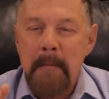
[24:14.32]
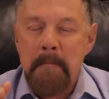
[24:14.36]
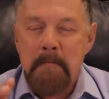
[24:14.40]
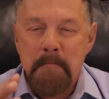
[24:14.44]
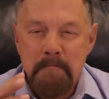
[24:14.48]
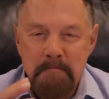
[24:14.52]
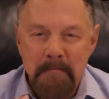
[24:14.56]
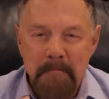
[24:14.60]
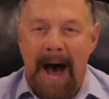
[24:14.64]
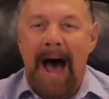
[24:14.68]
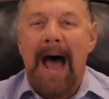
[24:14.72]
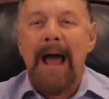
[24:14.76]

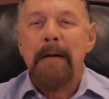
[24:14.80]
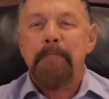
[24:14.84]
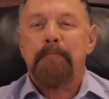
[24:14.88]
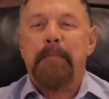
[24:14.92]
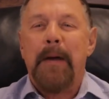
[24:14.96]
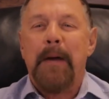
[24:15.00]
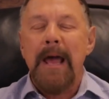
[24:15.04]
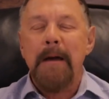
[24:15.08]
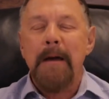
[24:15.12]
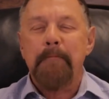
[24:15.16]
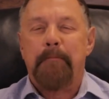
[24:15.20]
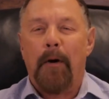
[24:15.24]
My
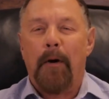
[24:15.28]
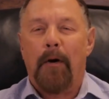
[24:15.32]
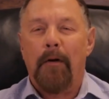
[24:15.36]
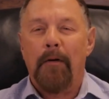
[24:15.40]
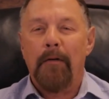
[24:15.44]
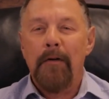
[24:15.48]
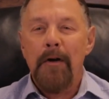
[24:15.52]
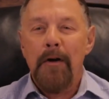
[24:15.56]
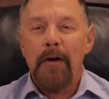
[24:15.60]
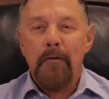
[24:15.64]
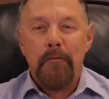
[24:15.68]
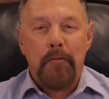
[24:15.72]

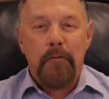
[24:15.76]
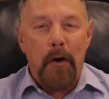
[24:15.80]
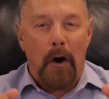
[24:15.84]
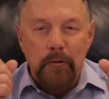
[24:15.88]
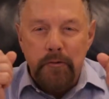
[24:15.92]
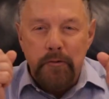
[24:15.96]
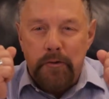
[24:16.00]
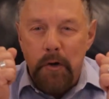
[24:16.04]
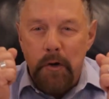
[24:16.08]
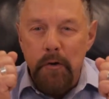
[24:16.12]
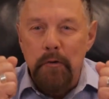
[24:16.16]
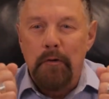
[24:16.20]
people,
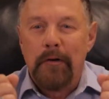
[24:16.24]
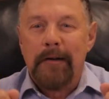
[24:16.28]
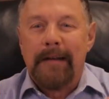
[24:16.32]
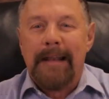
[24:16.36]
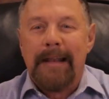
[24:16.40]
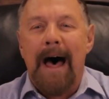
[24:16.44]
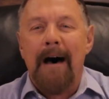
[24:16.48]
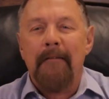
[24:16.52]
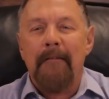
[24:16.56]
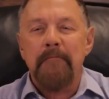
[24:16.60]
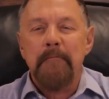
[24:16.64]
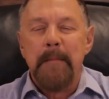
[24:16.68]
those who
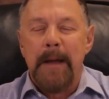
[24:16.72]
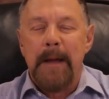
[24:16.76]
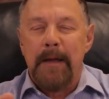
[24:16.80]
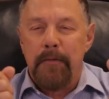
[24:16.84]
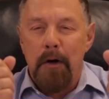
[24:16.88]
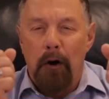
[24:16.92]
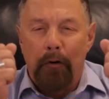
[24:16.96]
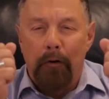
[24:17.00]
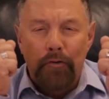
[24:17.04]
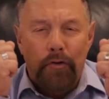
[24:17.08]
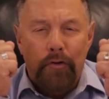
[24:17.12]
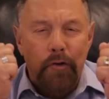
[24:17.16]
love me,
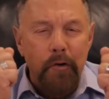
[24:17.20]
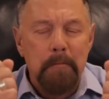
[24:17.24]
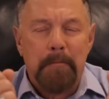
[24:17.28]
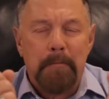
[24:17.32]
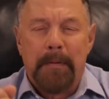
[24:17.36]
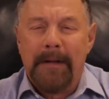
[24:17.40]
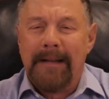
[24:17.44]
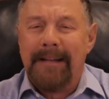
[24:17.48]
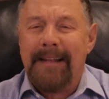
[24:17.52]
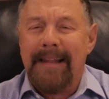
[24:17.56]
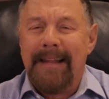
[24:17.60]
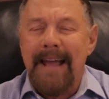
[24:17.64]
those who
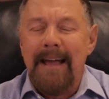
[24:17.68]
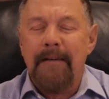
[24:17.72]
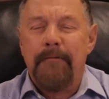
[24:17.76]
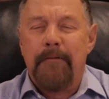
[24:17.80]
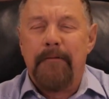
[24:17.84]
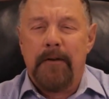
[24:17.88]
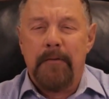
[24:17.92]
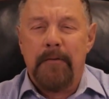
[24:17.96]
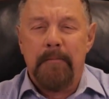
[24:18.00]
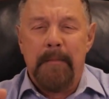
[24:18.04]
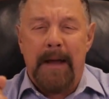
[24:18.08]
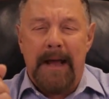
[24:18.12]

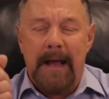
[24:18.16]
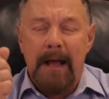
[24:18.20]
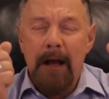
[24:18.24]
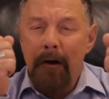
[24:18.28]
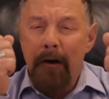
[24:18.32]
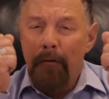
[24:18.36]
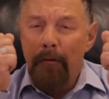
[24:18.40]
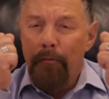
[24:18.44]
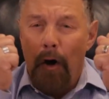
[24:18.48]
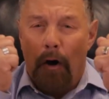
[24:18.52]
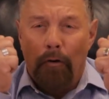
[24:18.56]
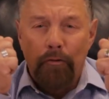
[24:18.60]
believe in me,
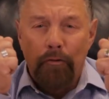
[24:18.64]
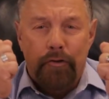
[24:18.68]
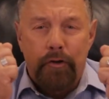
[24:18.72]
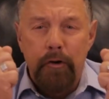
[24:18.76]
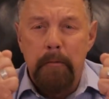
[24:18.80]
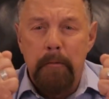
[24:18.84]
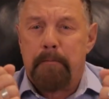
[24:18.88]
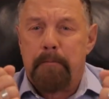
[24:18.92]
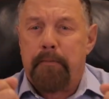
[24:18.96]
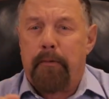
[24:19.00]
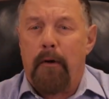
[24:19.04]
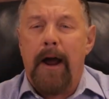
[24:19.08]
those
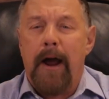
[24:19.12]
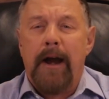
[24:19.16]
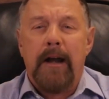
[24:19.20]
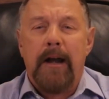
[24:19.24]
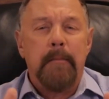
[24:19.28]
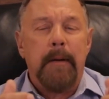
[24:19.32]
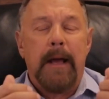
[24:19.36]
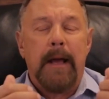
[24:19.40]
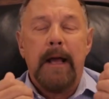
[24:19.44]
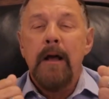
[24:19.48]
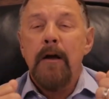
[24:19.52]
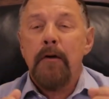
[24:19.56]
who pray
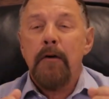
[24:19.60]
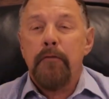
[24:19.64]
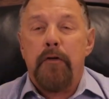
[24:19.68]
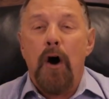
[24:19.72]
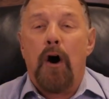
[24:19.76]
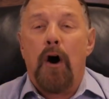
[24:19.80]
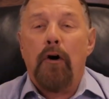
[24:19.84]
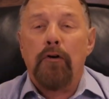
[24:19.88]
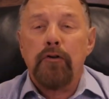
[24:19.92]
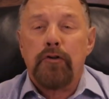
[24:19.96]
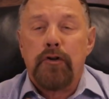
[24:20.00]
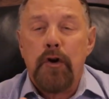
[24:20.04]
to me,
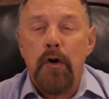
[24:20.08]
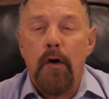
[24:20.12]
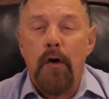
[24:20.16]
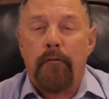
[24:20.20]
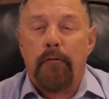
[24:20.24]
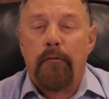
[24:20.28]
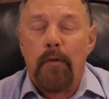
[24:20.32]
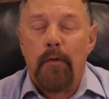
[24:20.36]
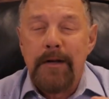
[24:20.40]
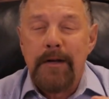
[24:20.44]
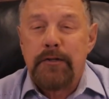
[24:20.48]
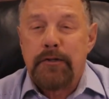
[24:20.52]
those who
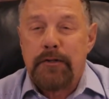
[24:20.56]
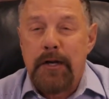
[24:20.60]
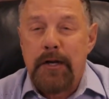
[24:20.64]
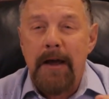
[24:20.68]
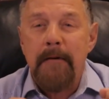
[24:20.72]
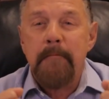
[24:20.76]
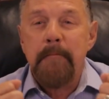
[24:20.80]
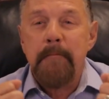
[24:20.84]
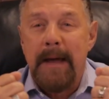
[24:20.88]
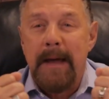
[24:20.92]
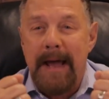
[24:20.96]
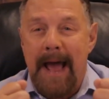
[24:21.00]
have
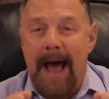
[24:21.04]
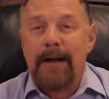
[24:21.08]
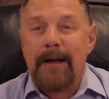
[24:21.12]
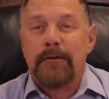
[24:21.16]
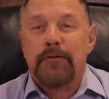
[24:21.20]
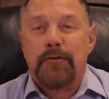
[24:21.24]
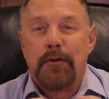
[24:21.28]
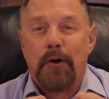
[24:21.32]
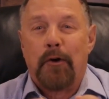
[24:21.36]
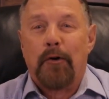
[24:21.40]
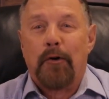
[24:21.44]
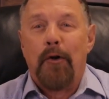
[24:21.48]
received me
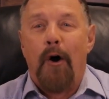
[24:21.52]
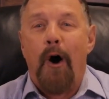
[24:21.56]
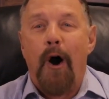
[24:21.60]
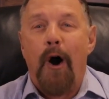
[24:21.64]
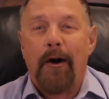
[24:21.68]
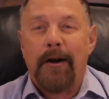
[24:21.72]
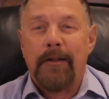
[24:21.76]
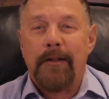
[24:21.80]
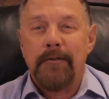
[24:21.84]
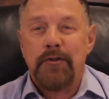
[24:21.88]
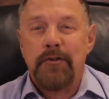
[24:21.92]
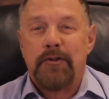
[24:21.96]
as their
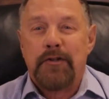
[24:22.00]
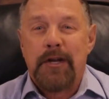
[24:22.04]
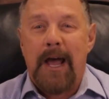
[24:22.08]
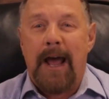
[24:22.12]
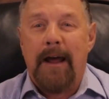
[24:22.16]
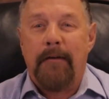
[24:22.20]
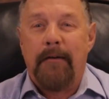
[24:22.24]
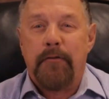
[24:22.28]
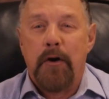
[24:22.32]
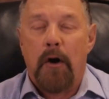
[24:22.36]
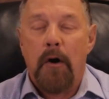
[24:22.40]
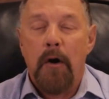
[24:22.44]
Lord and
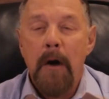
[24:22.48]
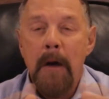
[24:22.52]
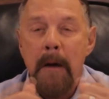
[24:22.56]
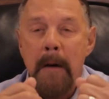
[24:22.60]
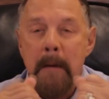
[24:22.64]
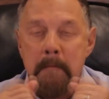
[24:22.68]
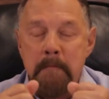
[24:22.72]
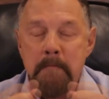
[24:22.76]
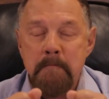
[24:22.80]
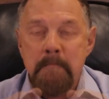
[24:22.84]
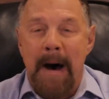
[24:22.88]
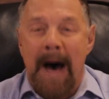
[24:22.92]
Savior,
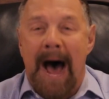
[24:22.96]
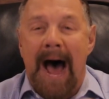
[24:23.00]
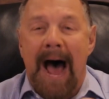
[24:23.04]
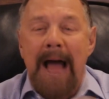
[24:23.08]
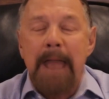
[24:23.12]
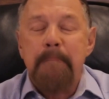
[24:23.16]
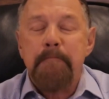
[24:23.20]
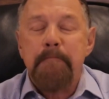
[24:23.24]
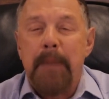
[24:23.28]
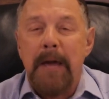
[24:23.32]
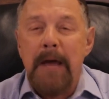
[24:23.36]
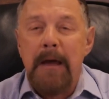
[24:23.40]

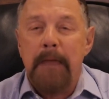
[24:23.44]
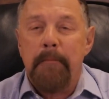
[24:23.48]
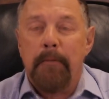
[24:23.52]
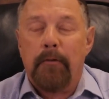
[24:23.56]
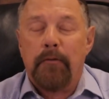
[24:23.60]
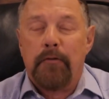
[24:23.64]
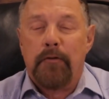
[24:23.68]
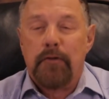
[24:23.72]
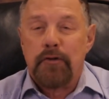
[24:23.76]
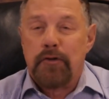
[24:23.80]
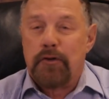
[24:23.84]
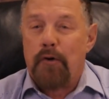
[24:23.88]
my
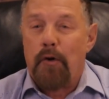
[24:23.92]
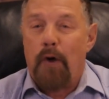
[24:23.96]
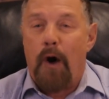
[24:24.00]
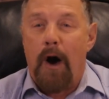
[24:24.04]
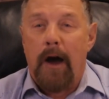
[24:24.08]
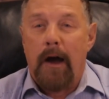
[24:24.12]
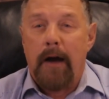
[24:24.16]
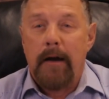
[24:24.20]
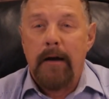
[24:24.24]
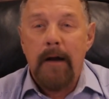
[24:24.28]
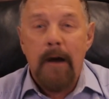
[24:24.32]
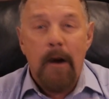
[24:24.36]
people
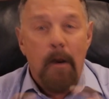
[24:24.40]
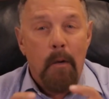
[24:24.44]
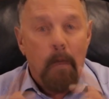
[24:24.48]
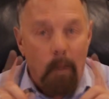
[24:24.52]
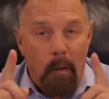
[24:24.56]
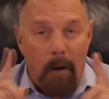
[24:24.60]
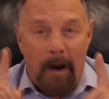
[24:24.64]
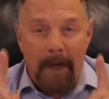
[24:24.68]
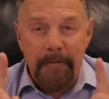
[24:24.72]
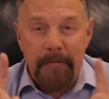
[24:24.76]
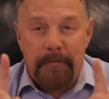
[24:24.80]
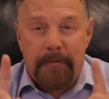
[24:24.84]
destroyed
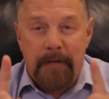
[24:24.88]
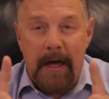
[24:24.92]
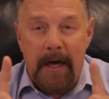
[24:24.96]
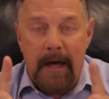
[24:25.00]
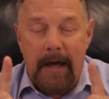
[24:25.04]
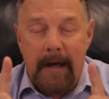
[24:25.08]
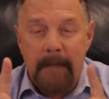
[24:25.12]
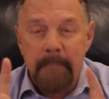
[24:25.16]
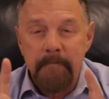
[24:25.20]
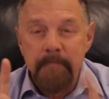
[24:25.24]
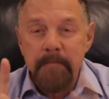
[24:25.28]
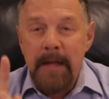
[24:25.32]
one
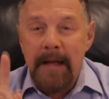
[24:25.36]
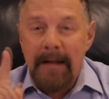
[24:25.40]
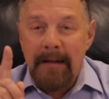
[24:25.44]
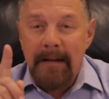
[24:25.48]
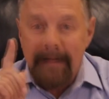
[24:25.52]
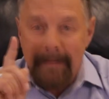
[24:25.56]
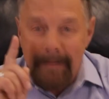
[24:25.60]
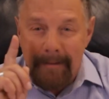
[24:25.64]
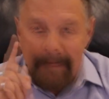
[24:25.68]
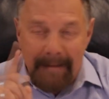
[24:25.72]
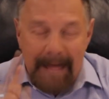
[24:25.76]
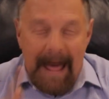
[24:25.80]
thing
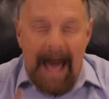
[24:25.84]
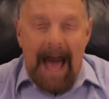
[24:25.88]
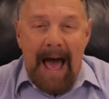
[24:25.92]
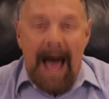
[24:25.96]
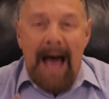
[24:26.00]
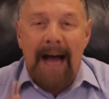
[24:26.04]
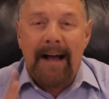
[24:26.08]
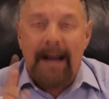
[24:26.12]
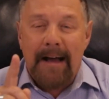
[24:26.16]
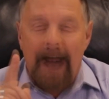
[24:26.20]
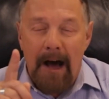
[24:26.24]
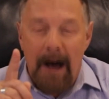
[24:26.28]

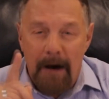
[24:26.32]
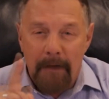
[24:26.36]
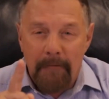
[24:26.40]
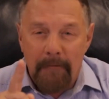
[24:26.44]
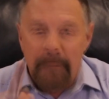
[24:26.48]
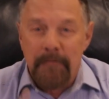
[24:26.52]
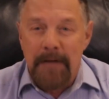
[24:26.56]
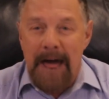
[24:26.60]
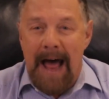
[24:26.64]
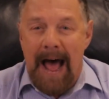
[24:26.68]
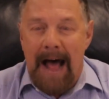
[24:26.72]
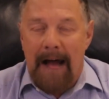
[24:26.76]
lack
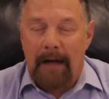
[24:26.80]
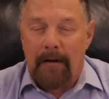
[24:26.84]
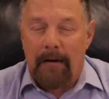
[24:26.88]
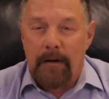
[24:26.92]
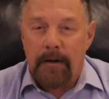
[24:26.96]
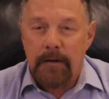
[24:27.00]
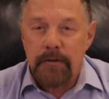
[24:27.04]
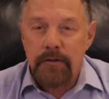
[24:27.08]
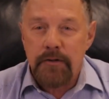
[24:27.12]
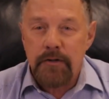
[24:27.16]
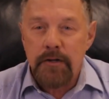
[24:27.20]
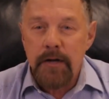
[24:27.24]
of
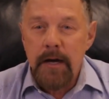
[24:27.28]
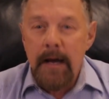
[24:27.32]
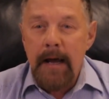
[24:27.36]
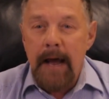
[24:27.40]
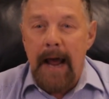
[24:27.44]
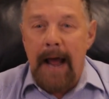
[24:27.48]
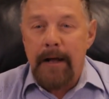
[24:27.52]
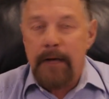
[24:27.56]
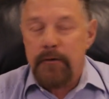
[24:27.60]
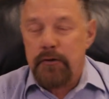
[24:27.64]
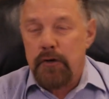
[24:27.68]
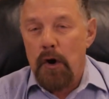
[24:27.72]
knowledge.
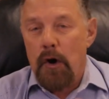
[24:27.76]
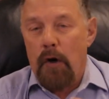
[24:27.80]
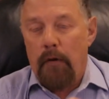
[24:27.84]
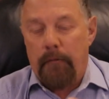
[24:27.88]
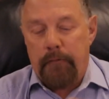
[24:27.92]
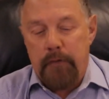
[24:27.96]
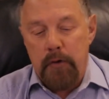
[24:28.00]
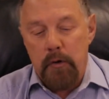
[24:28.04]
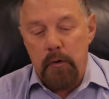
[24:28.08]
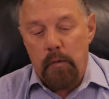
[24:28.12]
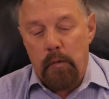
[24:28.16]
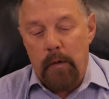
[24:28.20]
And so
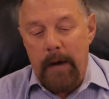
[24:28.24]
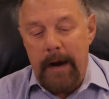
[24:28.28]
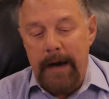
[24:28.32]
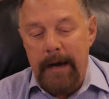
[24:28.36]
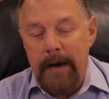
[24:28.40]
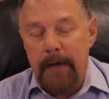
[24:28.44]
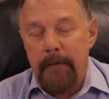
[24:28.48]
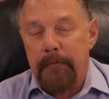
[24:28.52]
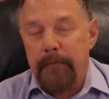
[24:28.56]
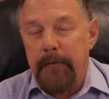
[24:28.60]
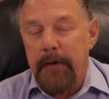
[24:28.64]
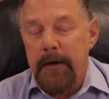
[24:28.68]
if you
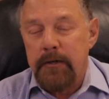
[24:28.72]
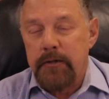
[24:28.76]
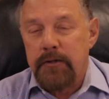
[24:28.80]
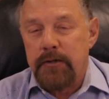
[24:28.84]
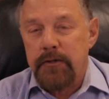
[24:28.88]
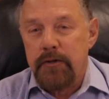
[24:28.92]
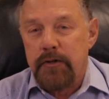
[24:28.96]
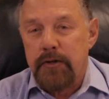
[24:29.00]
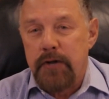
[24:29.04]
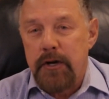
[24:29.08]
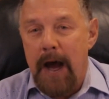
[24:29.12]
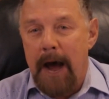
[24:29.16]
read
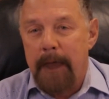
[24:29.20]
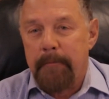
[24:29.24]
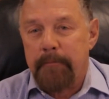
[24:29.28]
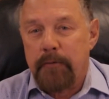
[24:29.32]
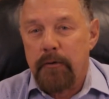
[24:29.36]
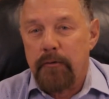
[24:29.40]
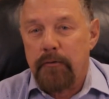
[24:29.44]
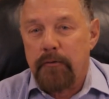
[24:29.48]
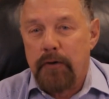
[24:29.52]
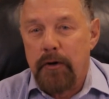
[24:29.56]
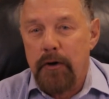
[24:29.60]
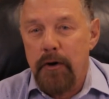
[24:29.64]
Ephesians
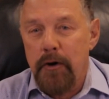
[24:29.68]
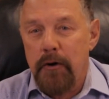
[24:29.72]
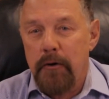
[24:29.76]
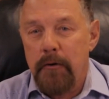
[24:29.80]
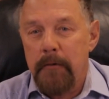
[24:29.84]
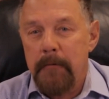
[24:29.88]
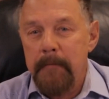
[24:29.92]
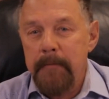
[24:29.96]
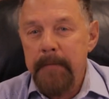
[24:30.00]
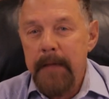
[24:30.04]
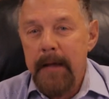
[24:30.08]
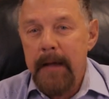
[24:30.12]
chapter
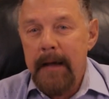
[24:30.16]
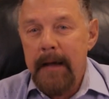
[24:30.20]
2,